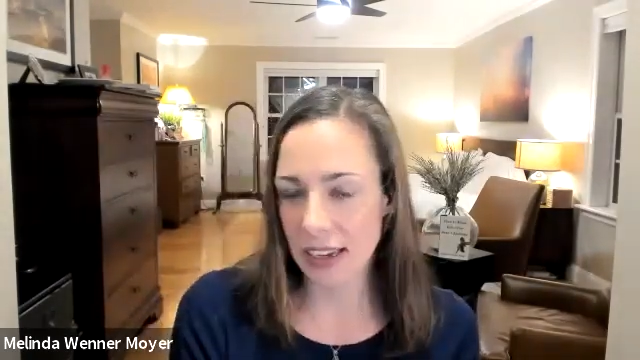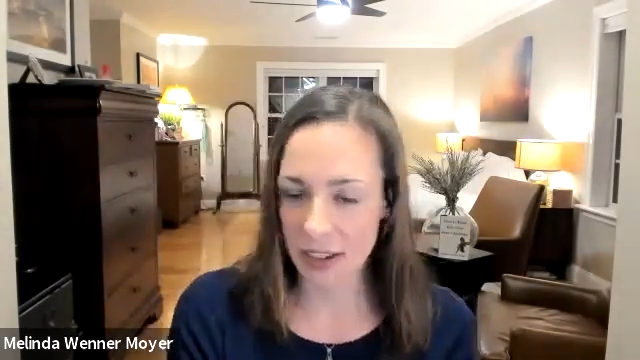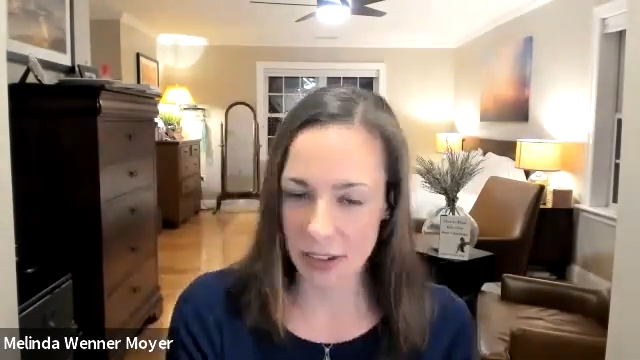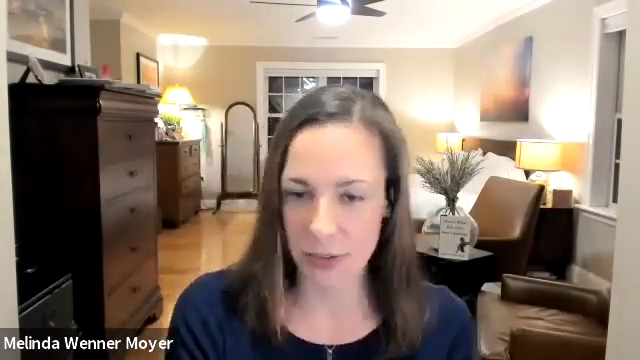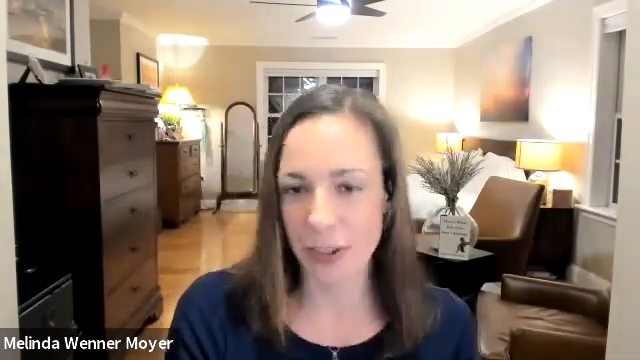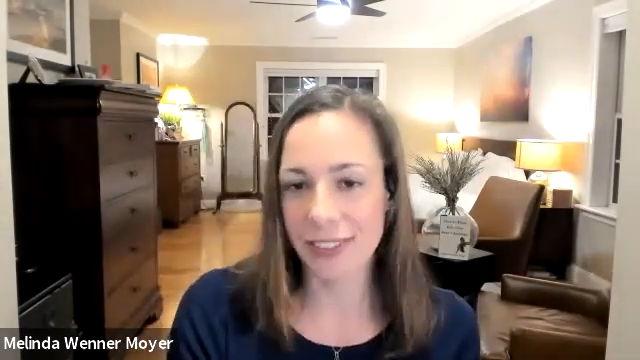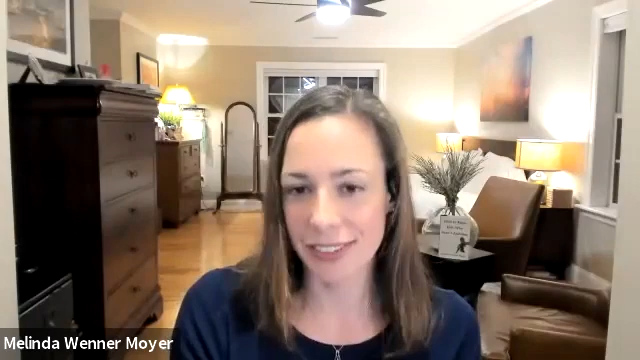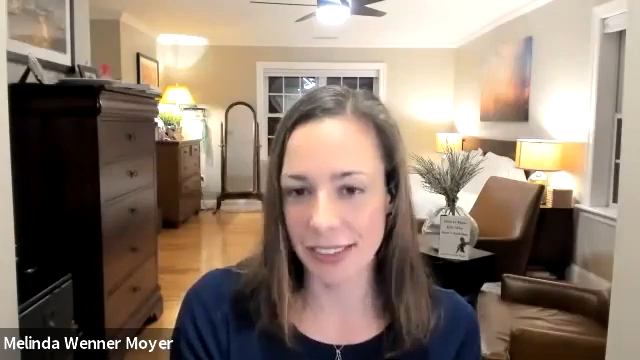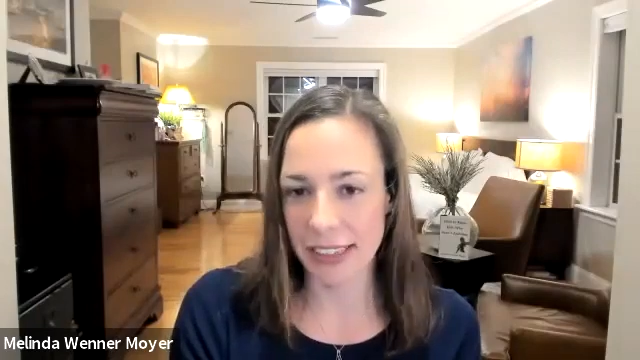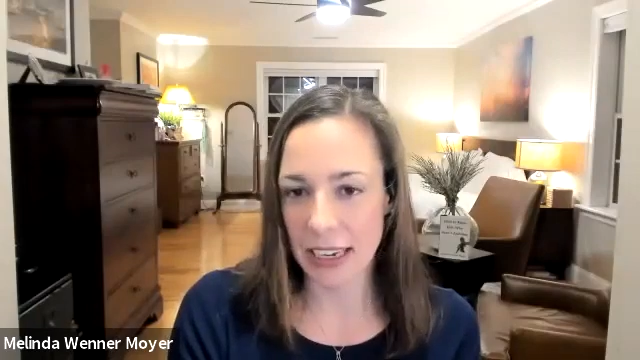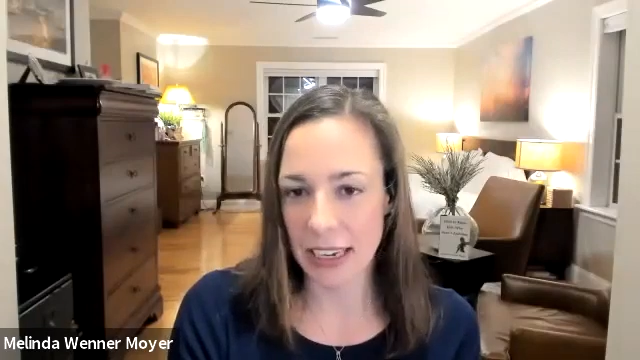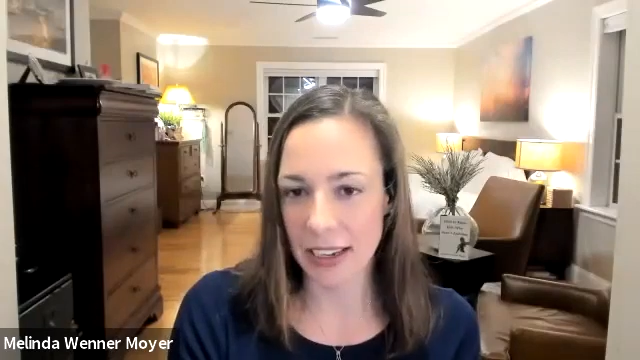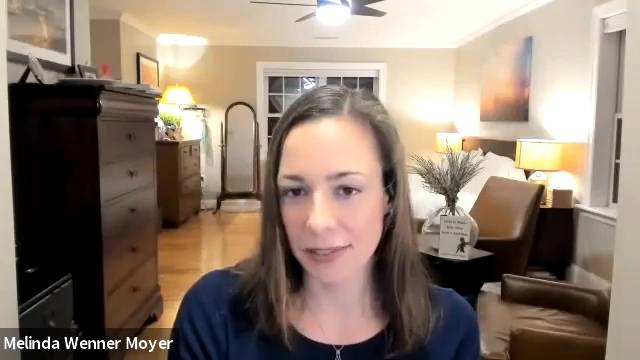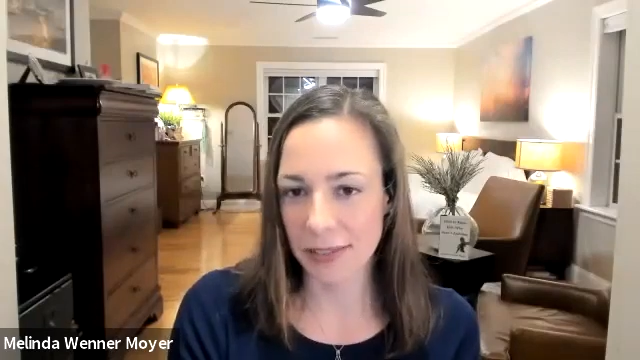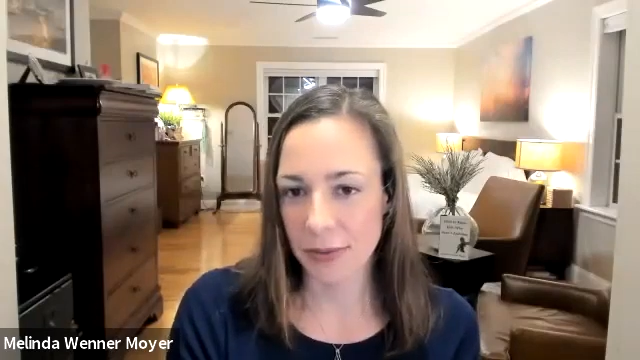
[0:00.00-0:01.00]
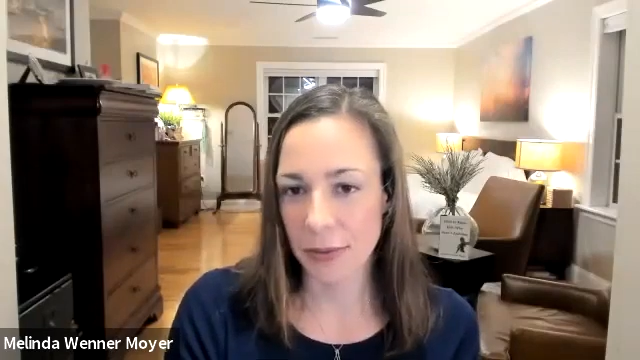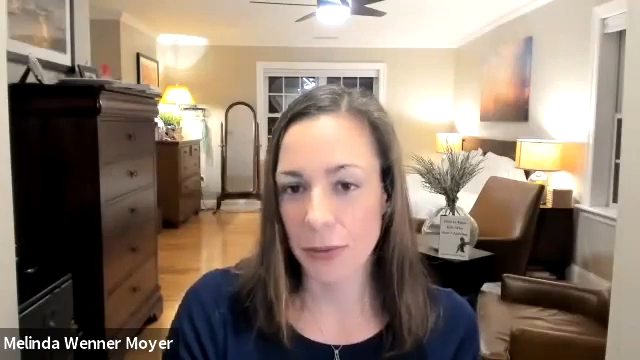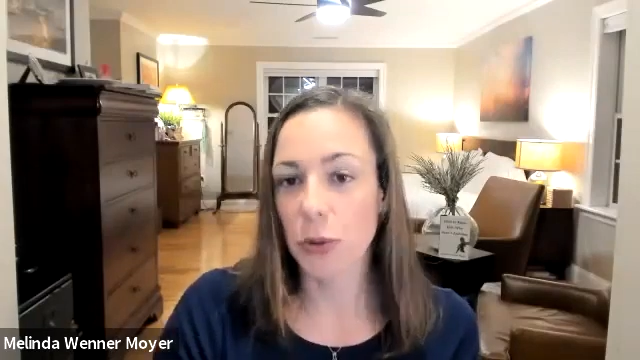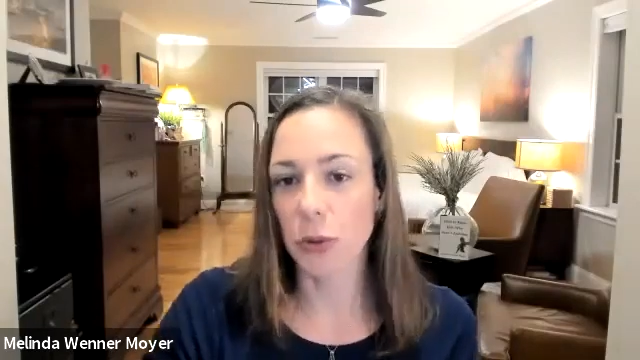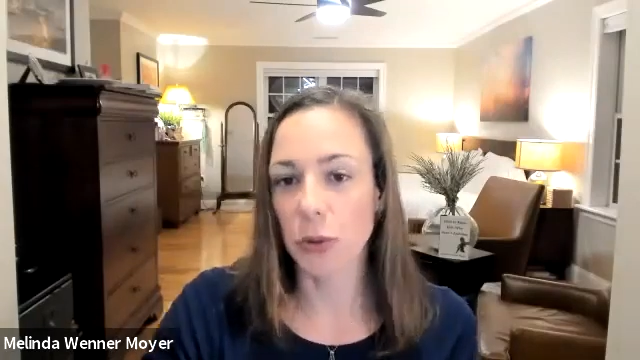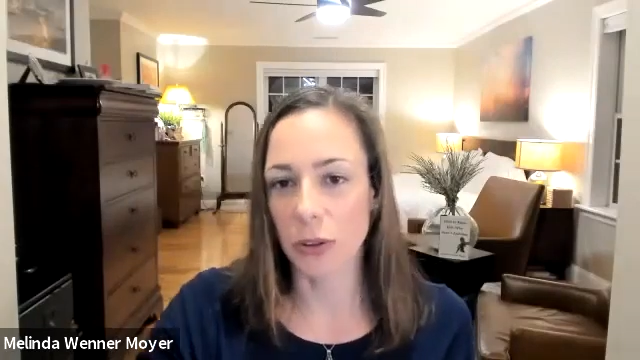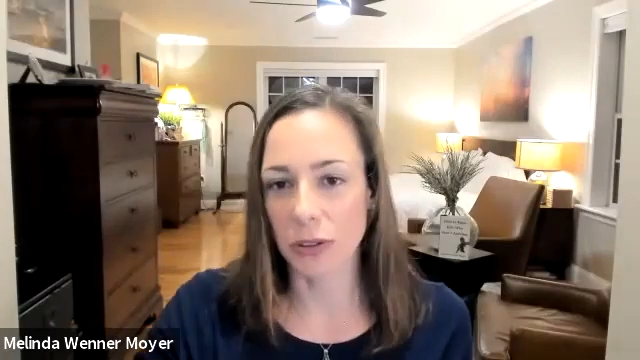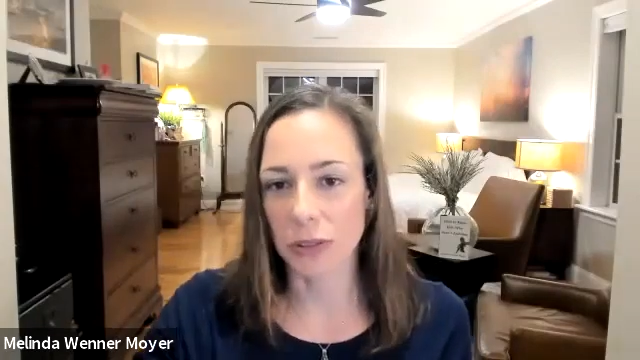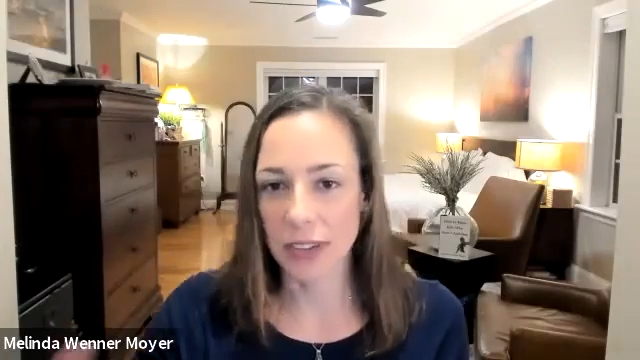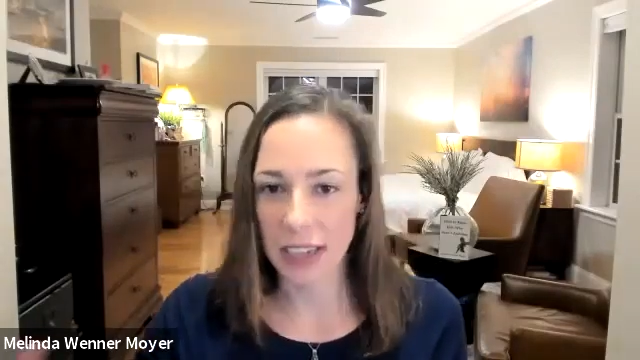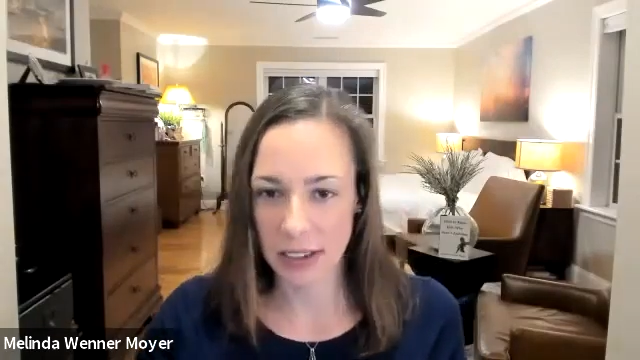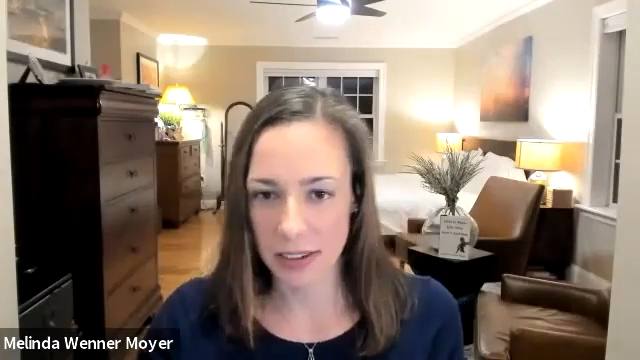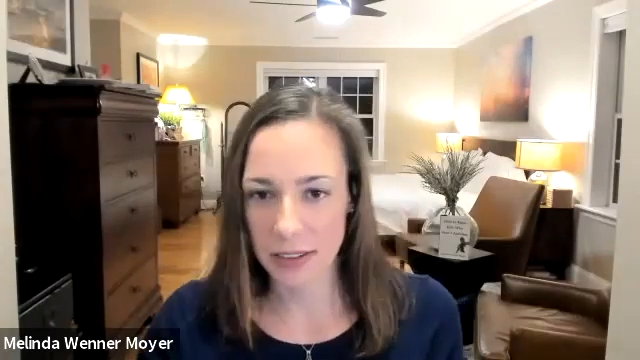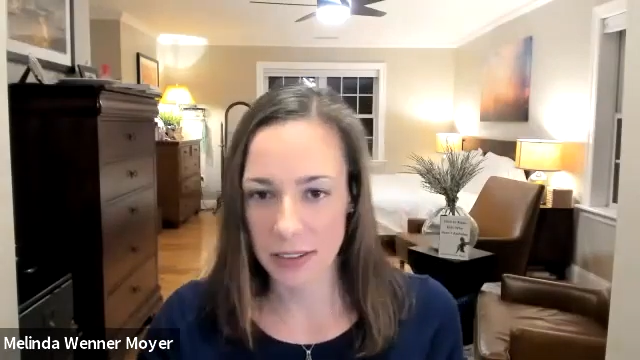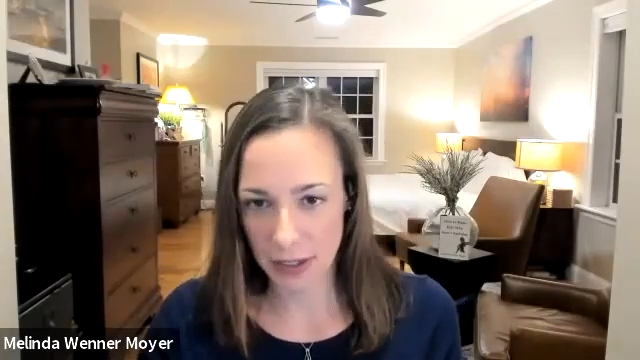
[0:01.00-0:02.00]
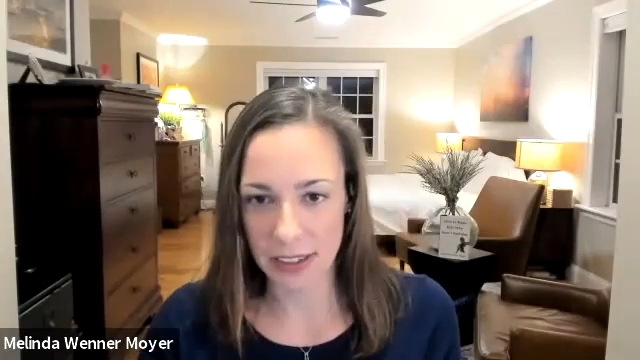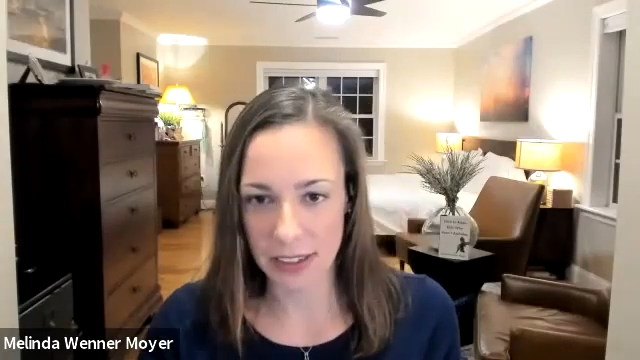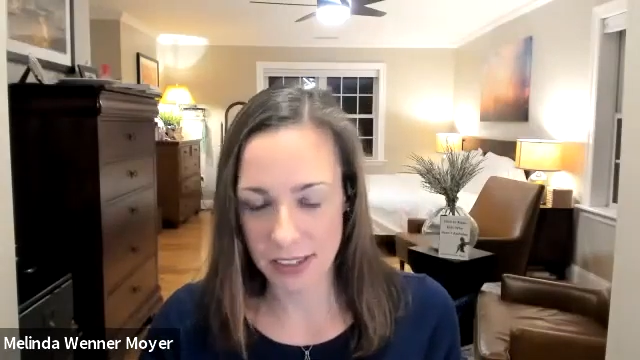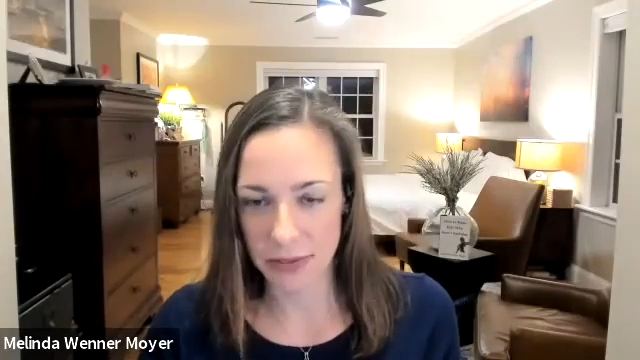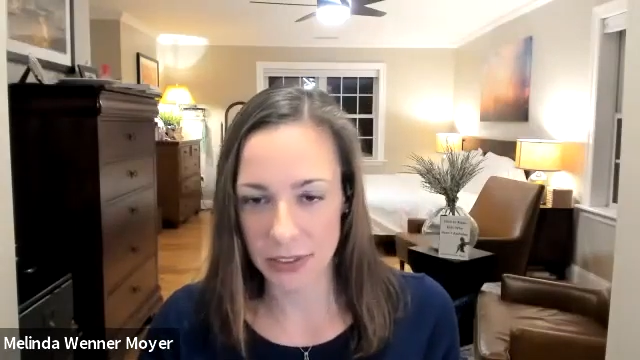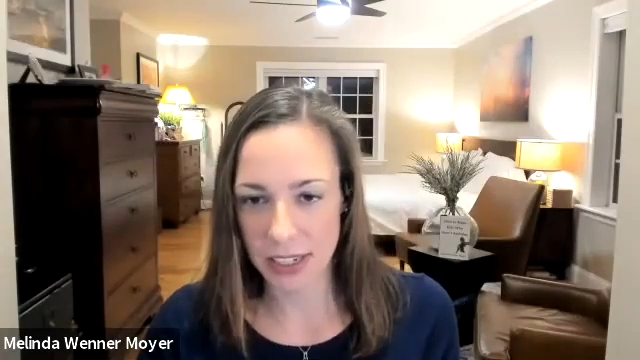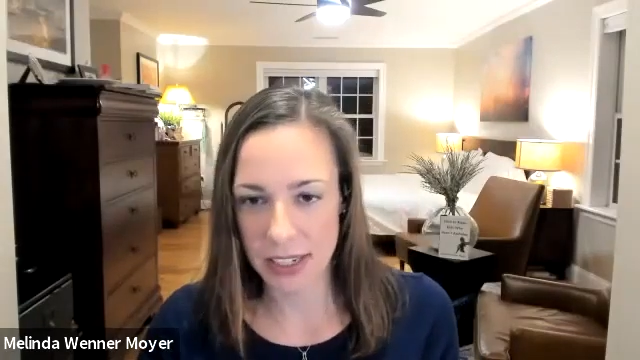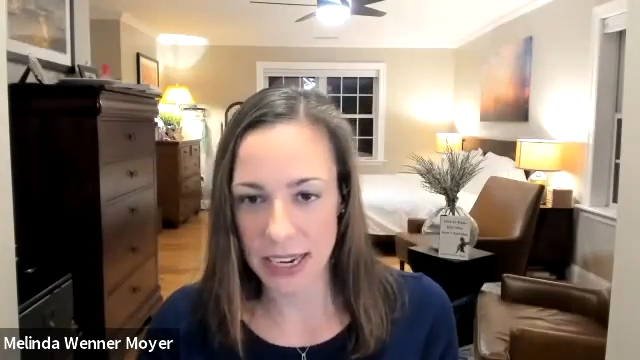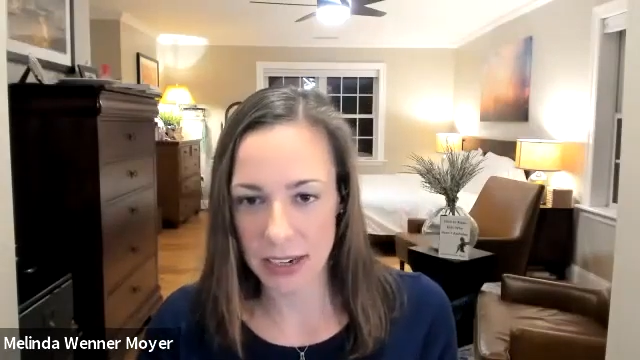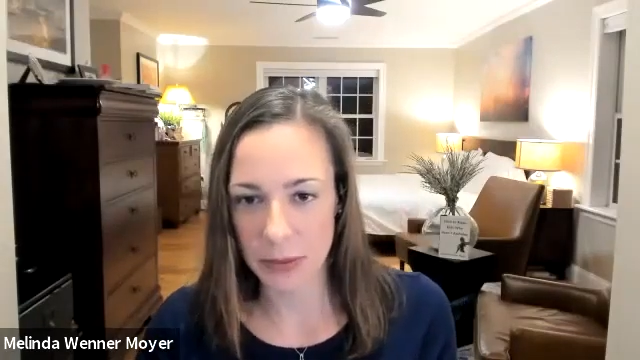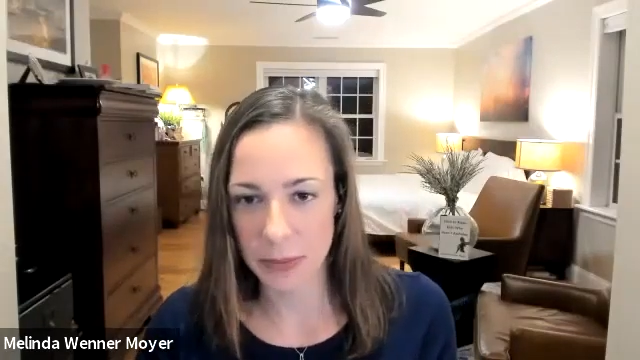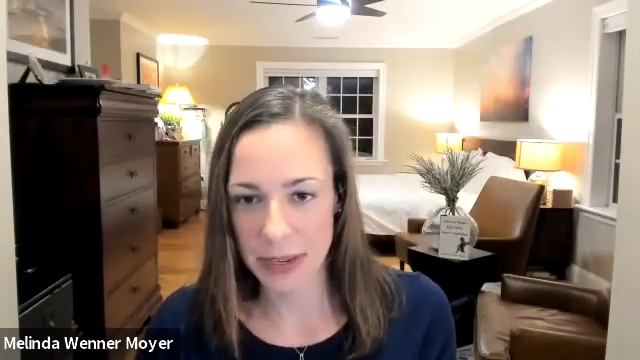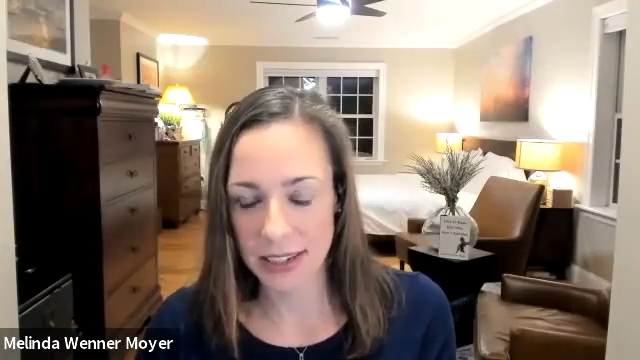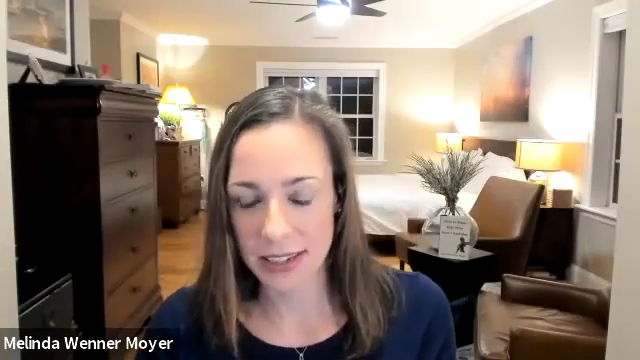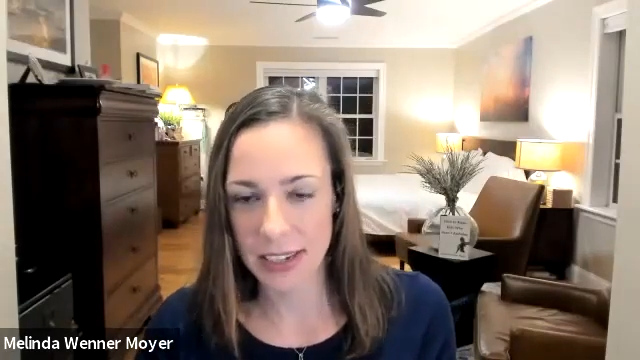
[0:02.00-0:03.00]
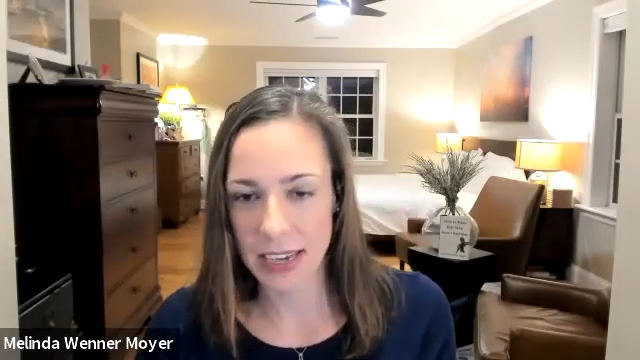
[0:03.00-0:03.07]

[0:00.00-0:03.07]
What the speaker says: inadvertently fuel feelings of entitlement.